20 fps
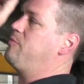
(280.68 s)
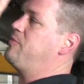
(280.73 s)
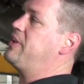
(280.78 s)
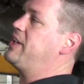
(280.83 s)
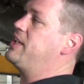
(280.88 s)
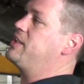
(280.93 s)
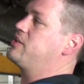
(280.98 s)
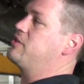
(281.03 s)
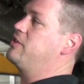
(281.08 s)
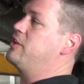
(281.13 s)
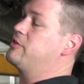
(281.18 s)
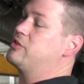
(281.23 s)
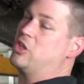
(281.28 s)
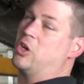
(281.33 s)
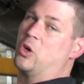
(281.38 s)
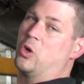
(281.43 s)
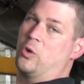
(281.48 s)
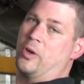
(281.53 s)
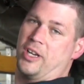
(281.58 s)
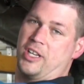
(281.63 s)
These are
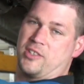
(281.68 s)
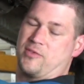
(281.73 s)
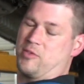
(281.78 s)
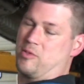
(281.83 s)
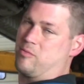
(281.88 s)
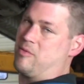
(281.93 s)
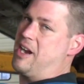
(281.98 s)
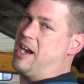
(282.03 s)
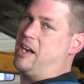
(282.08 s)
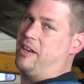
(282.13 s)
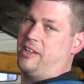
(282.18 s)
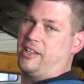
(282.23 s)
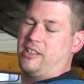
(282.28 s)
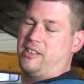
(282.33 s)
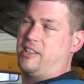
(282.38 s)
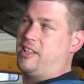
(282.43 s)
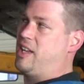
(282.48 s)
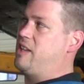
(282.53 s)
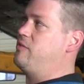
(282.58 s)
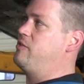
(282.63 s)
notorious for rattling.
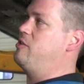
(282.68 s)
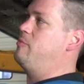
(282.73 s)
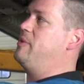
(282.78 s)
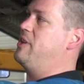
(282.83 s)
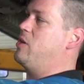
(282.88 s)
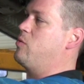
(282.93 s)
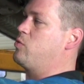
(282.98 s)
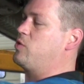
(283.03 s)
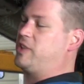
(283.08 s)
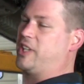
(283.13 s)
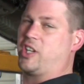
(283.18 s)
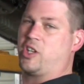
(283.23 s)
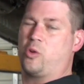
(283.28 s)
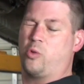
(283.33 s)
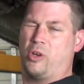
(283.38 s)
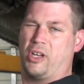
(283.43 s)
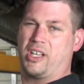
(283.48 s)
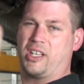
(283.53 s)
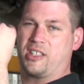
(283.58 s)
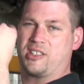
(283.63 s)
There'll be a really
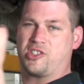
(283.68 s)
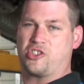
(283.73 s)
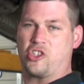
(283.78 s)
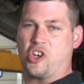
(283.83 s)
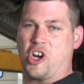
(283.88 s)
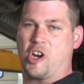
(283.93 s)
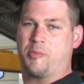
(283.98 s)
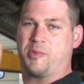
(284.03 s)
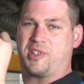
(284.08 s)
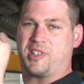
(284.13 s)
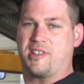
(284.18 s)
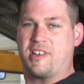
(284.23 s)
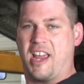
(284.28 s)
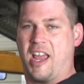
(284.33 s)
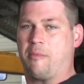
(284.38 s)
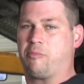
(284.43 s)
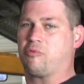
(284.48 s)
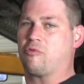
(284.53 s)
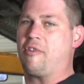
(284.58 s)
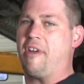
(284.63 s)
quick, sharp,
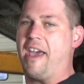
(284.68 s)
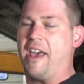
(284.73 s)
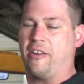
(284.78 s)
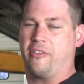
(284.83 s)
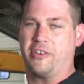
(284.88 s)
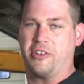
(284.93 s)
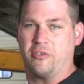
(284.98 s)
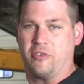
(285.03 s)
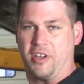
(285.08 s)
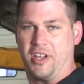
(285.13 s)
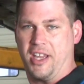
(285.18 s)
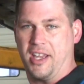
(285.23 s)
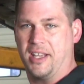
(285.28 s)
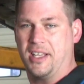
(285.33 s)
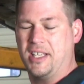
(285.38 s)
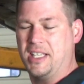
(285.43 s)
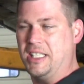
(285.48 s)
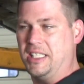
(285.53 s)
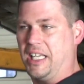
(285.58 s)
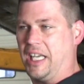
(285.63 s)
snap rattle you'll
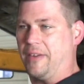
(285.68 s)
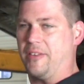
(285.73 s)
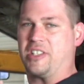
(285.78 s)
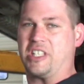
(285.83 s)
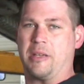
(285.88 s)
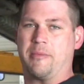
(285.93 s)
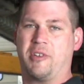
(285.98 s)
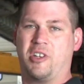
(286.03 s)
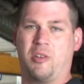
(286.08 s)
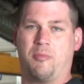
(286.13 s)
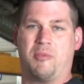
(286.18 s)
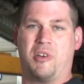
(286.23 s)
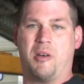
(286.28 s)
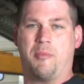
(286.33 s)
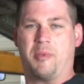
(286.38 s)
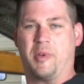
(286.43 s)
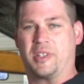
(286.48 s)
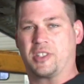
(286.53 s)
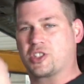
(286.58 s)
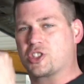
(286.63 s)
get every time you hit a
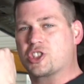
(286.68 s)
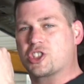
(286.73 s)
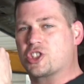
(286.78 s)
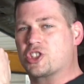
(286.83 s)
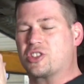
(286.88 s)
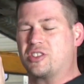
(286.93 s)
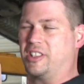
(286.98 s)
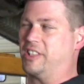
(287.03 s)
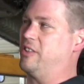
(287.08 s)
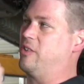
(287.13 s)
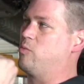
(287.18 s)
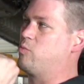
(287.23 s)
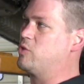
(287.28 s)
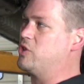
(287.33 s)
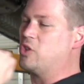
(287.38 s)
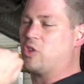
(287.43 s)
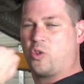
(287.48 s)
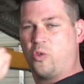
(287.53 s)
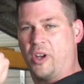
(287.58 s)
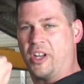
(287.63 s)
bump.
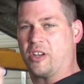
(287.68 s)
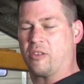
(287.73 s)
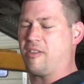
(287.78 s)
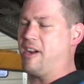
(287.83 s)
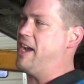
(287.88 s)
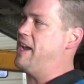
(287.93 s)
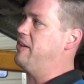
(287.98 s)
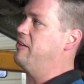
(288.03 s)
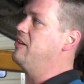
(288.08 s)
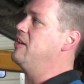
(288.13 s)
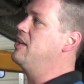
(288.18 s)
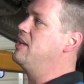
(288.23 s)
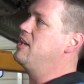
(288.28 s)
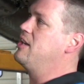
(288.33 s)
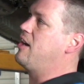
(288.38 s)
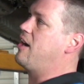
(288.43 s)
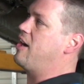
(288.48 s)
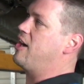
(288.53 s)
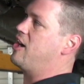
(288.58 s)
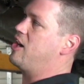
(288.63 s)
Real quick rattle.
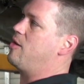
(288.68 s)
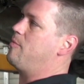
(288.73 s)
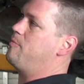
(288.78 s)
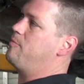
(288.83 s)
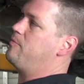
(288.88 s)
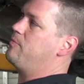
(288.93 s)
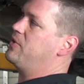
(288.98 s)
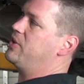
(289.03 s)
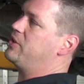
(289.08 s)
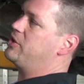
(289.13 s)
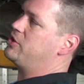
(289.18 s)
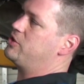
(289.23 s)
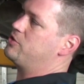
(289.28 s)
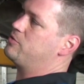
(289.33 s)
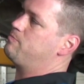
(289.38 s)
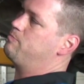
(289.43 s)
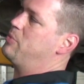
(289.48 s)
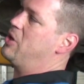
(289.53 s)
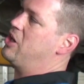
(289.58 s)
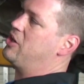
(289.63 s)
The
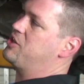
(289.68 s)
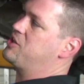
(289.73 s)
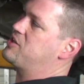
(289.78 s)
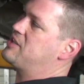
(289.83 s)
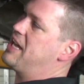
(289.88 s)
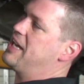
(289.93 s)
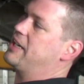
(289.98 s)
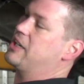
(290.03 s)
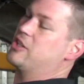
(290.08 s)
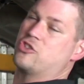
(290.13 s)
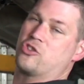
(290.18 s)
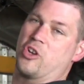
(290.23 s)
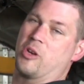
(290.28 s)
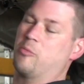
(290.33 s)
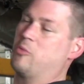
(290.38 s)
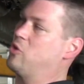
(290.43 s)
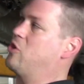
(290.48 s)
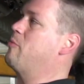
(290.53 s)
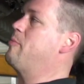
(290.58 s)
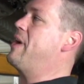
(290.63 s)
little ball and socket
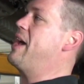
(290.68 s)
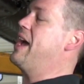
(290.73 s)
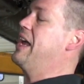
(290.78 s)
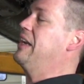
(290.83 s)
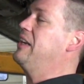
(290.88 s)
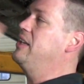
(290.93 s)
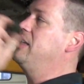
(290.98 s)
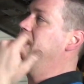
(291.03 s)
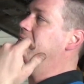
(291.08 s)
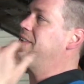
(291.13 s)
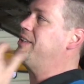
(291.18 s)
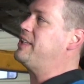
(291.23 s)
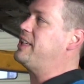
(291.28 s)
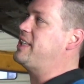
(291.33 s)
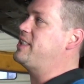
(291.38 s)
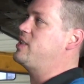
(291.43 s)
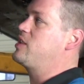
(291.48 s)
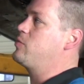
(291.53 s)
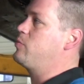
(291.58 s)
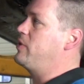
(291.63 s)
joint will go bad. The
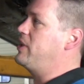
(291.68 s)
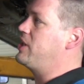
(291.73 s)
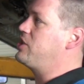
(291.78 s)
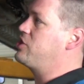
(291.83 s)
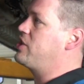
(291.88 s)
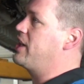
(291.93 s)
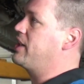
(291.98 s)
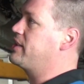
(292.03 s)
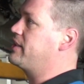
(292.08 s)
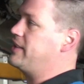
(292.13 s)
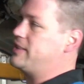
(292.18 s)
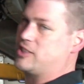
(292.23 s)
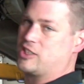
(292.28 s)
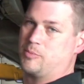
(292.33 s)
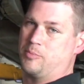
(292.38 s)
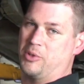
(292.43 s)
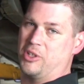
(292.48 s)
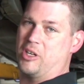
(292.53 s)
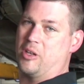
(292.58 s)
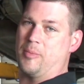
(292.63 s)
easiest way to check these
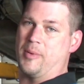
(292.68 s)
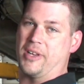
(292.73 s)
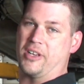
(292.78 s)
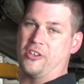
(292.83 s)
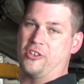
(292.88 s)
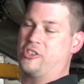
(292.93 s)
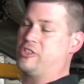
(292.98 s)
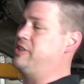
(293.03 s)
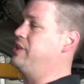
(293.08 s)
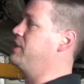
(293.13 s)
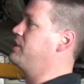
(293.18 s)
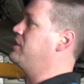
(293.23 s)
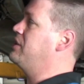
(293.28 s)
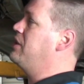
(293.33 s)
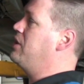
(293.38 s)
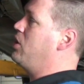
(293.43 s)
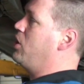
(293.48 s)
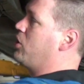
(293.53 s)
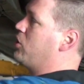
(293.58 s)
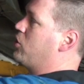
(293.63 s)
is put it up on the hoist,